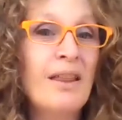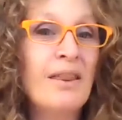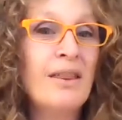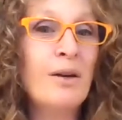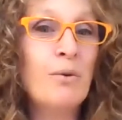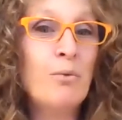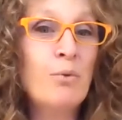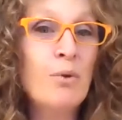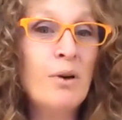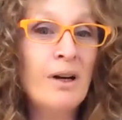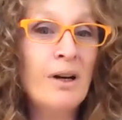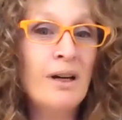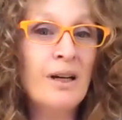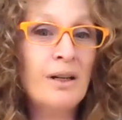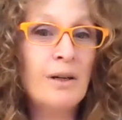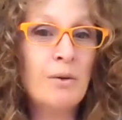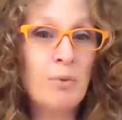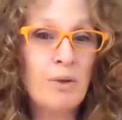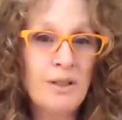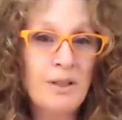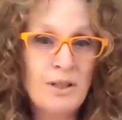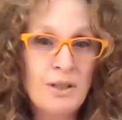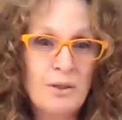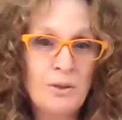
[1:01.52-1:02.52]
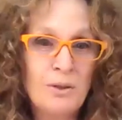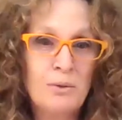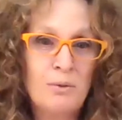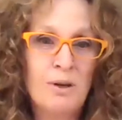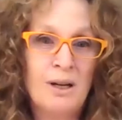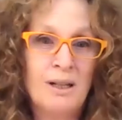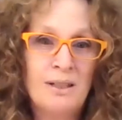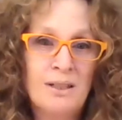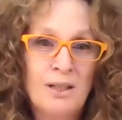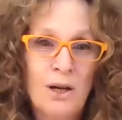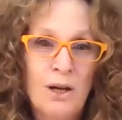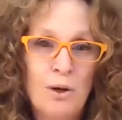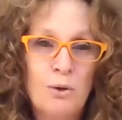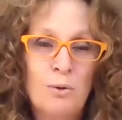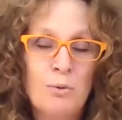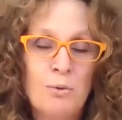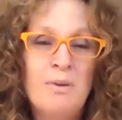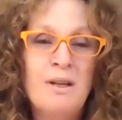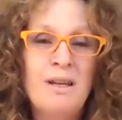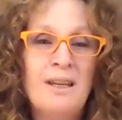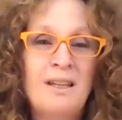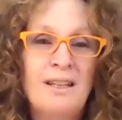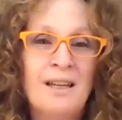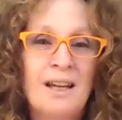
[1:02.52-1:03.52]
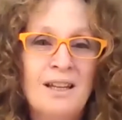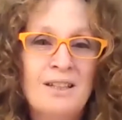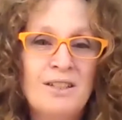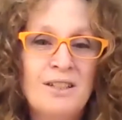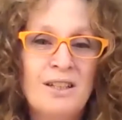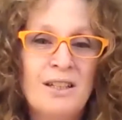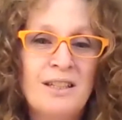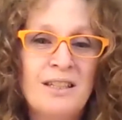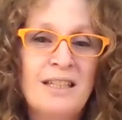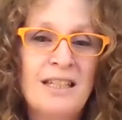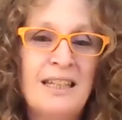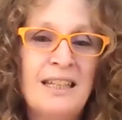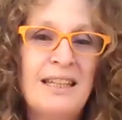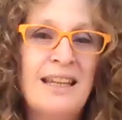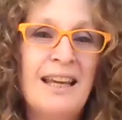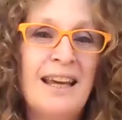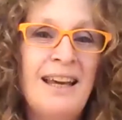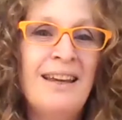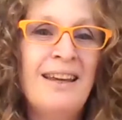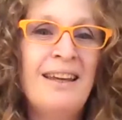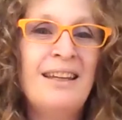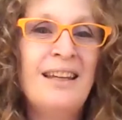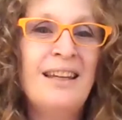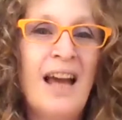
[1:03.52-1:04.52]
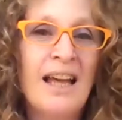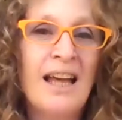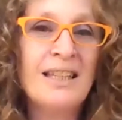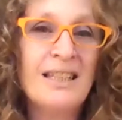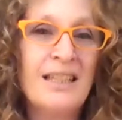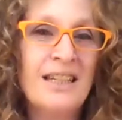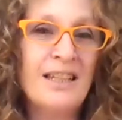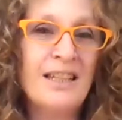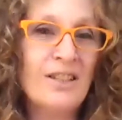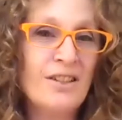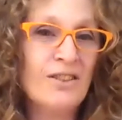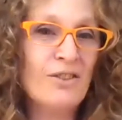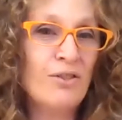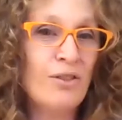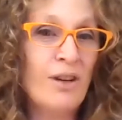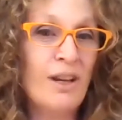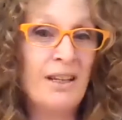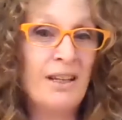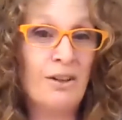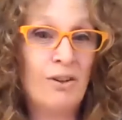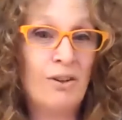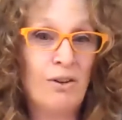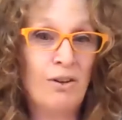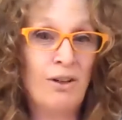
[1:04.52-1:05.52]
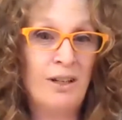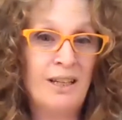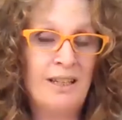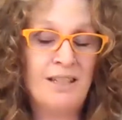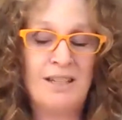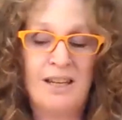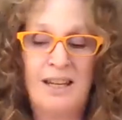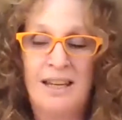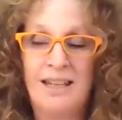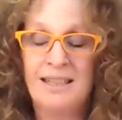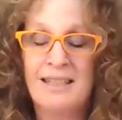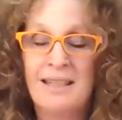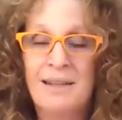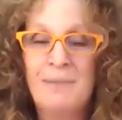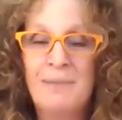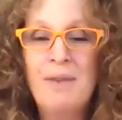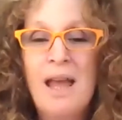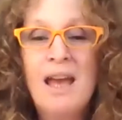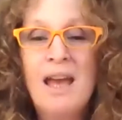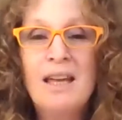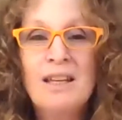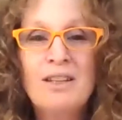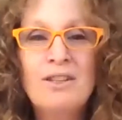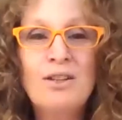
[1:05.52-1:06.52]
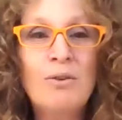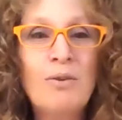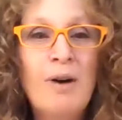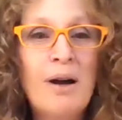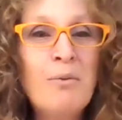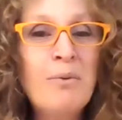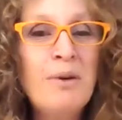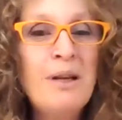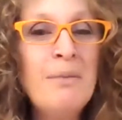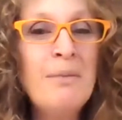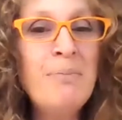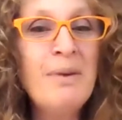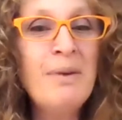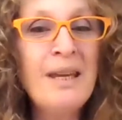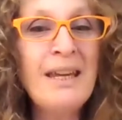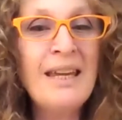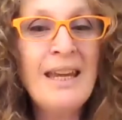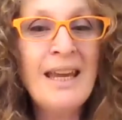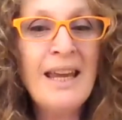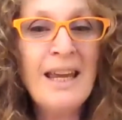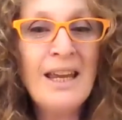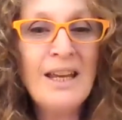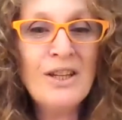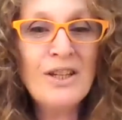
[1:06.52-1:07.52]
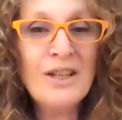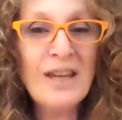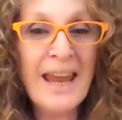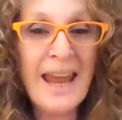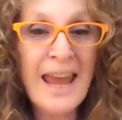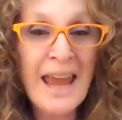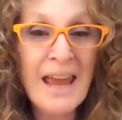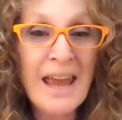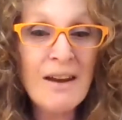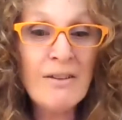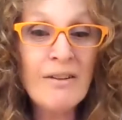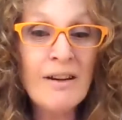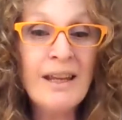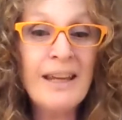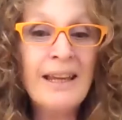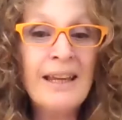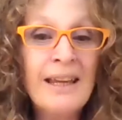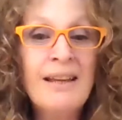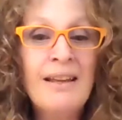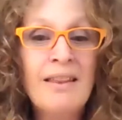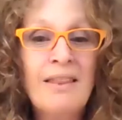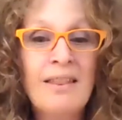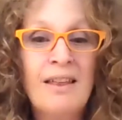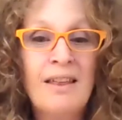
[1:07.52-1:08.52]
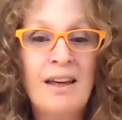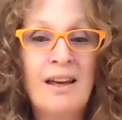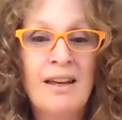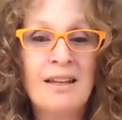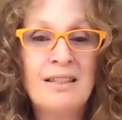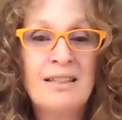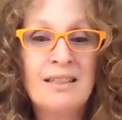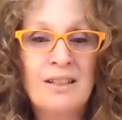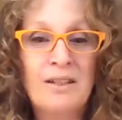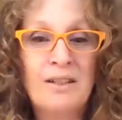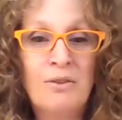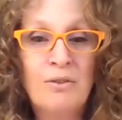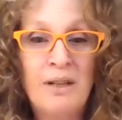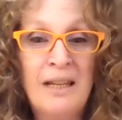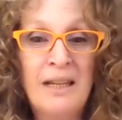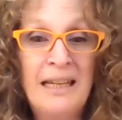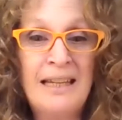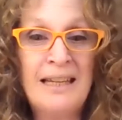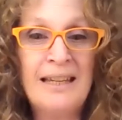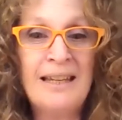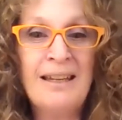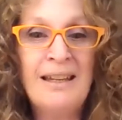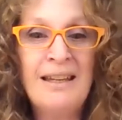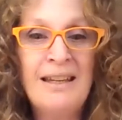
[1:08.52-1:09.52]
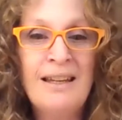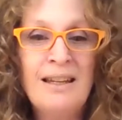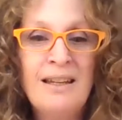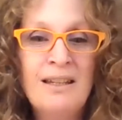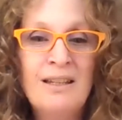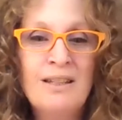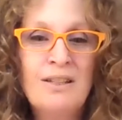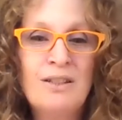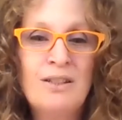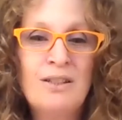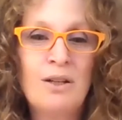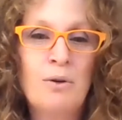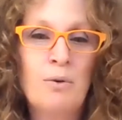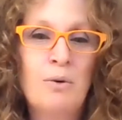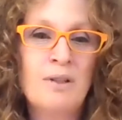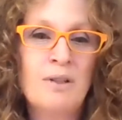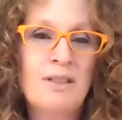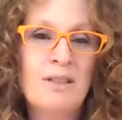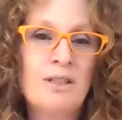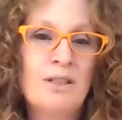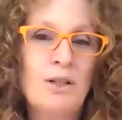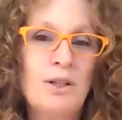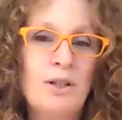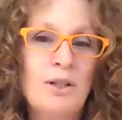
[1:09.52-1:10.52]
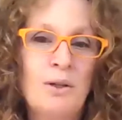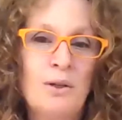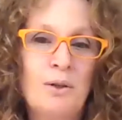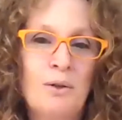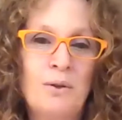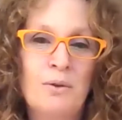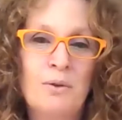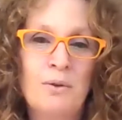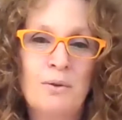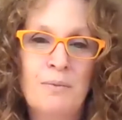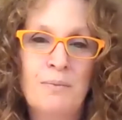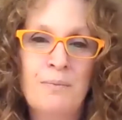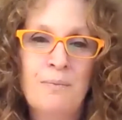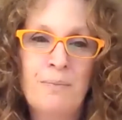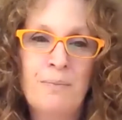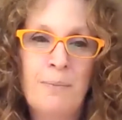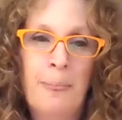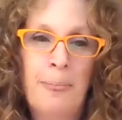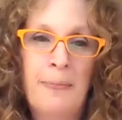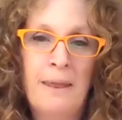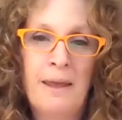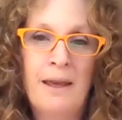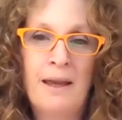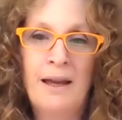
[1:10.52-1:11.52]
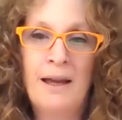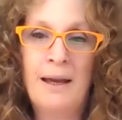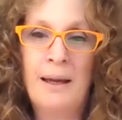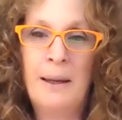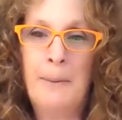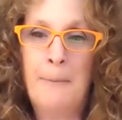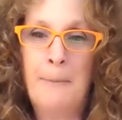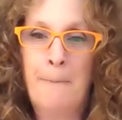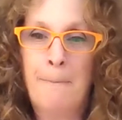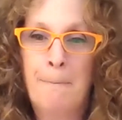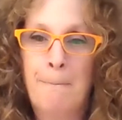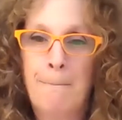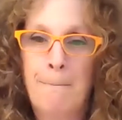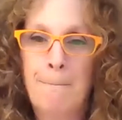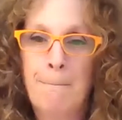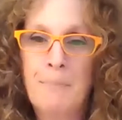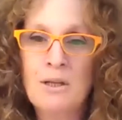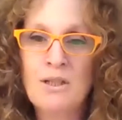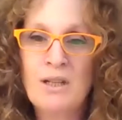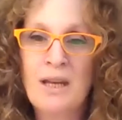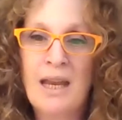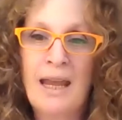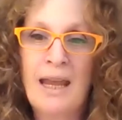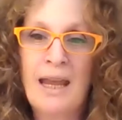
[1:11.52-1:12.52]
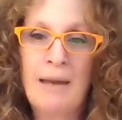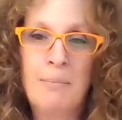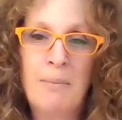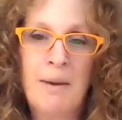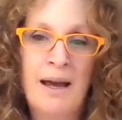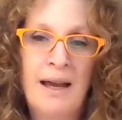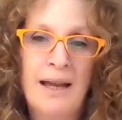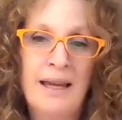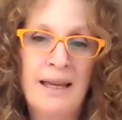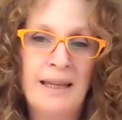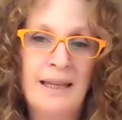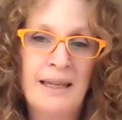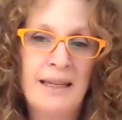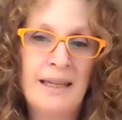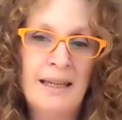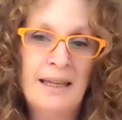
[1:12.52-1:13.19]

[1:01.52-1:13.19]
the work we do at home in Argentina in our teaching training colleges. So I will be sharing the screen so as to share my